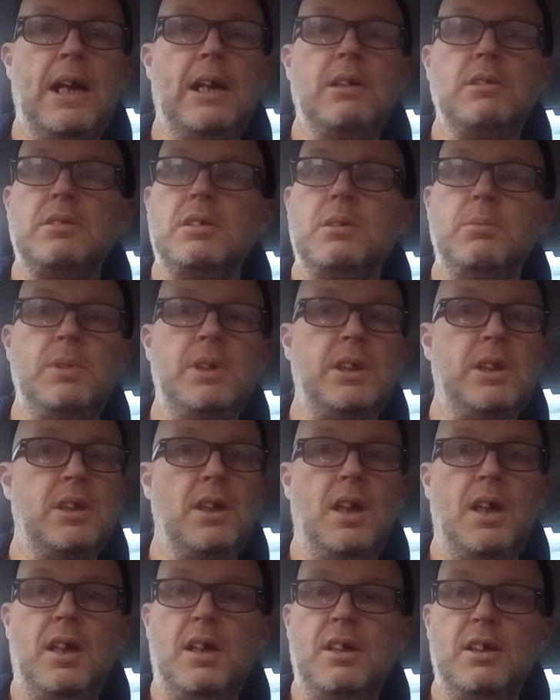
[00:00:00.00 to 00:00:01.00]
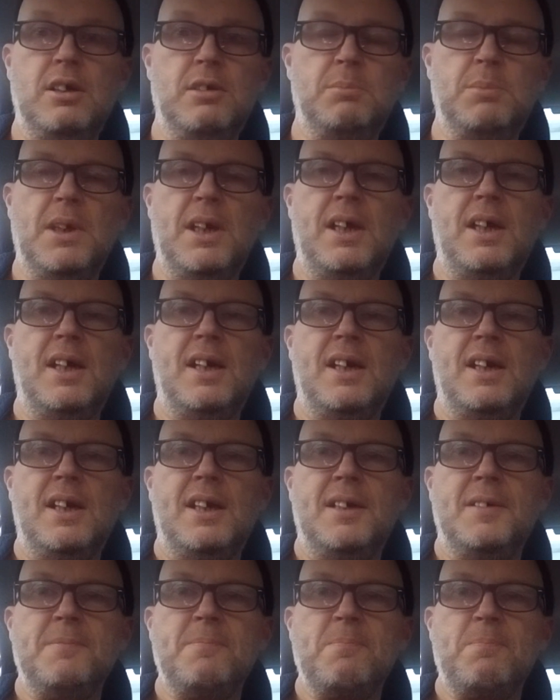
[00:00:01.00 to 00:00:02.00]
How do we cope?
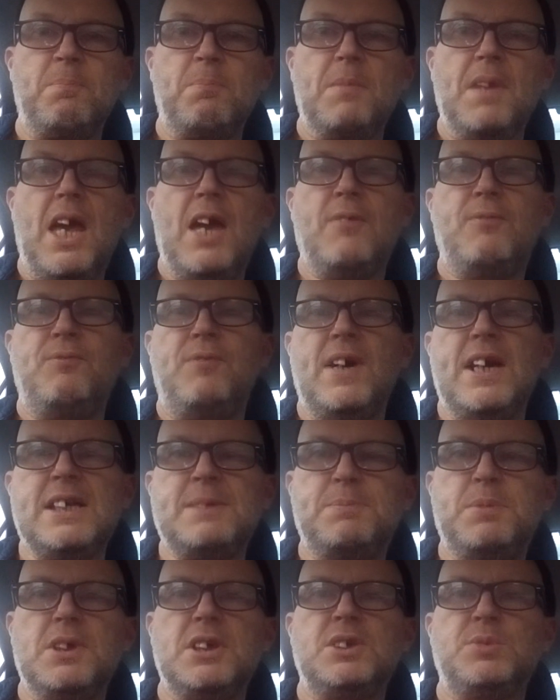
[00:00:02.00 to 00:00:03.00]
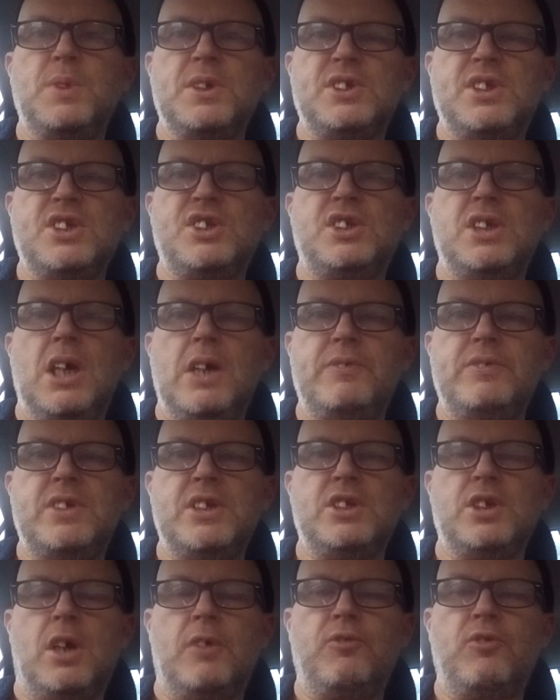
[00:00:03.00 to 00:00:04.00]
If Facebook switched its
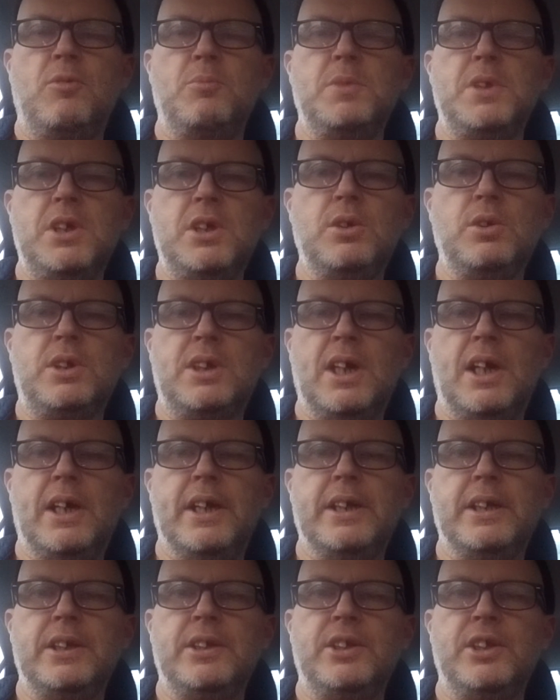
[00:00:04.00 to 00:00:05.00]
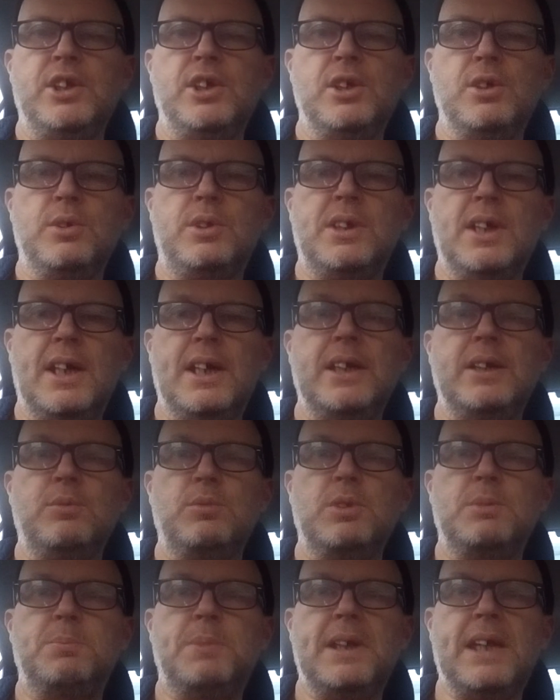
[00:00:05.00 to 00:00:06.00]
services off from the UK, the UK
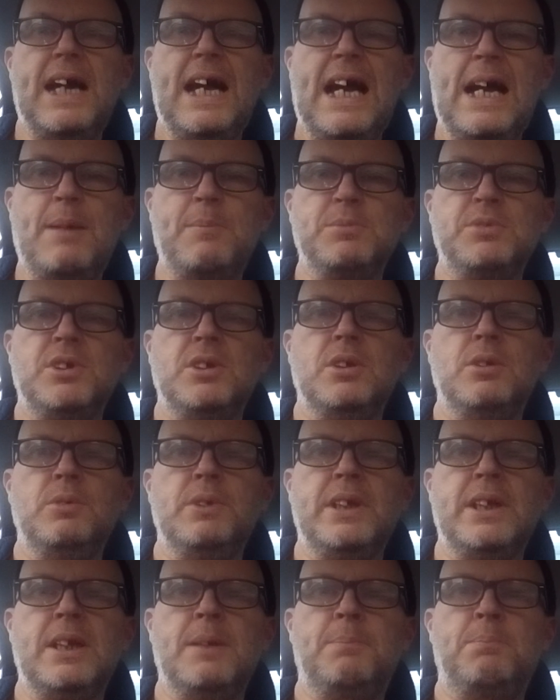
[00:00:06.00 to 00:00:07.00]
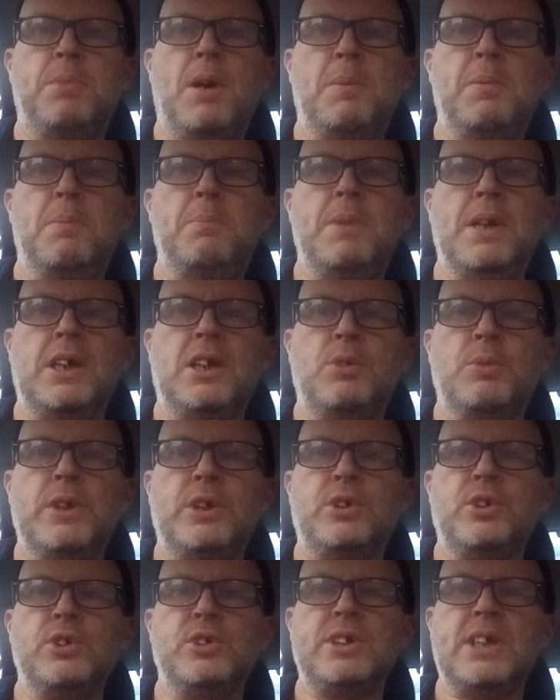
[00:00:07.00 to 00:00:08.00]
would be absolutely in a proper pickle it
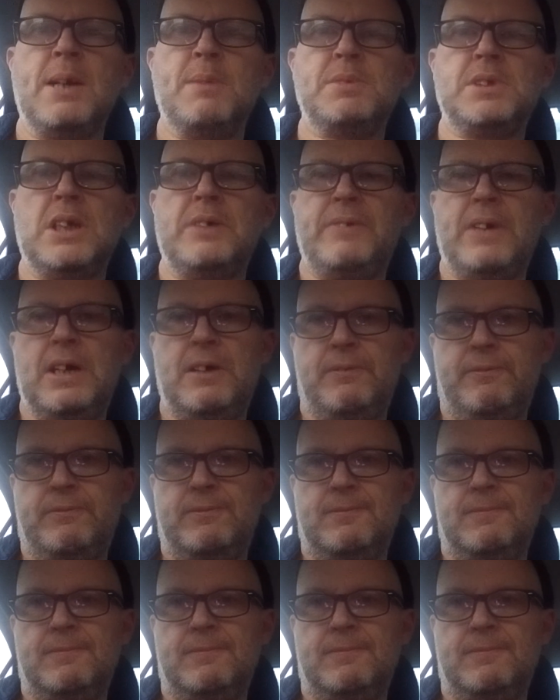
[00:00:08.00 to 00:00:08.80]
couldn't get itself out of.